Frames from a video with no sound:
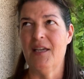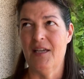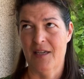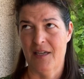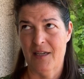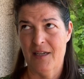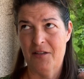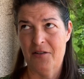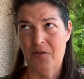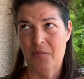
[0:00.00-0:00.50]

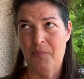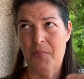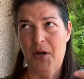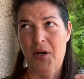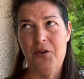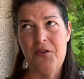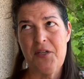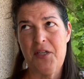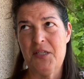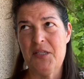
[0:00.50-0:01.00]
in the
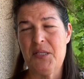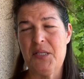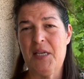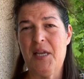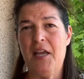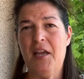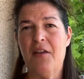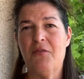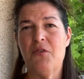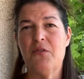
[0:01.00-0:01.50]
Balkans,
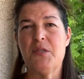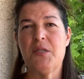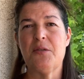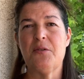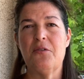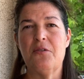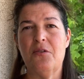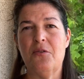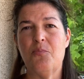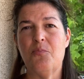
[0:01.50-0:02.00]
they have those
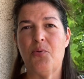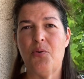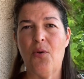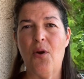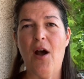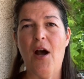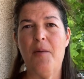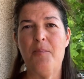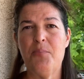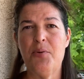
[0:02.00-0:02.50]
little
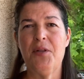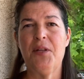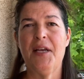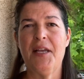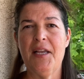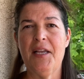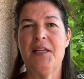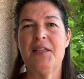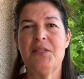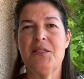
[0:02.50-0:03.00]
prop
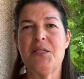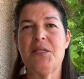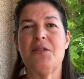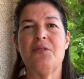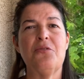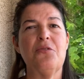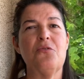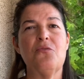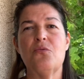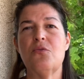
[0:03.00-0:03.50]
planes
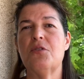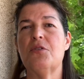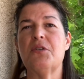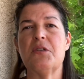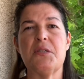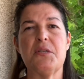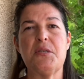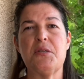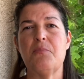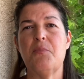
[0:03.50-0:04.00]
and they're
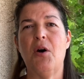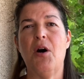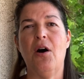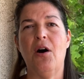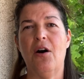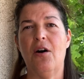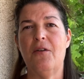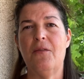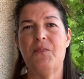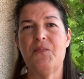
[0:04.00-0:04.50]
really
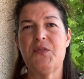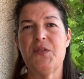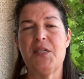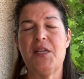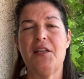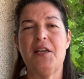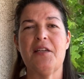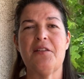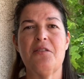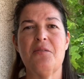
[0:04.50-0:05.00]
small. It's
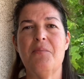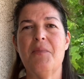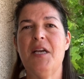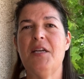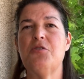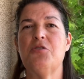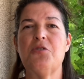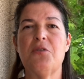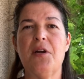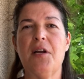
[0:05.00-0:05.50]
not like the
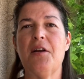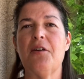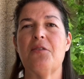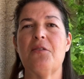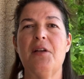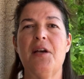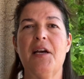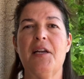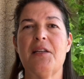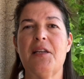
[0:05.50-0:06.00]
major
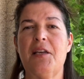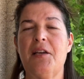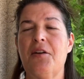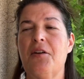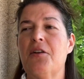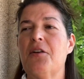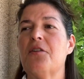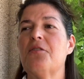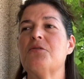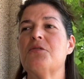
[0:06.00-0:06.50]
airline
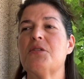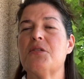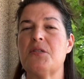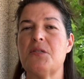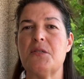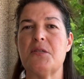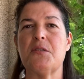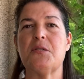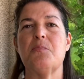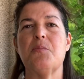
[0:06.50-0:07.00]
carriers.
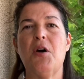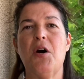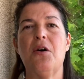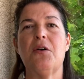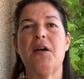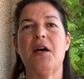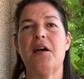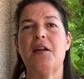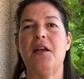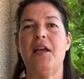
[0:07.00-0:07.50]
It's a small
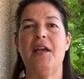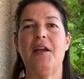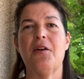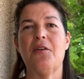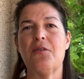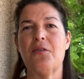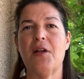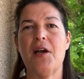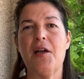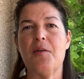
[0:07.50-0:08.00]
kind of
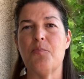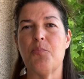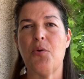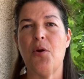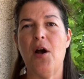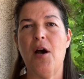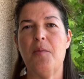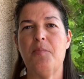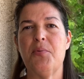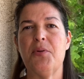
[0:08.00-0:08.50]
airline
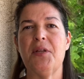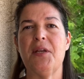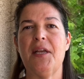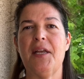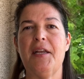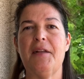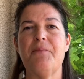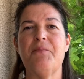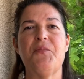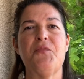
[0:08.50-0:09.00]
prop
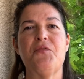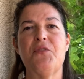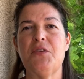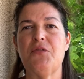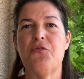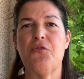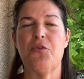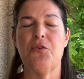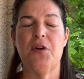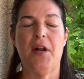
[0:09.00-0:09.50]
plane
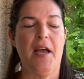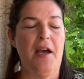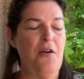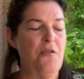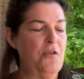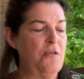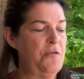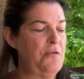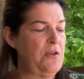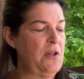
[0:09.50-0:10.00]
for an
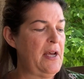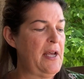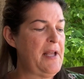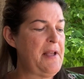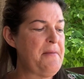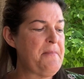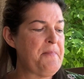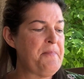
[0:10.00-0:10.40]
hour flight.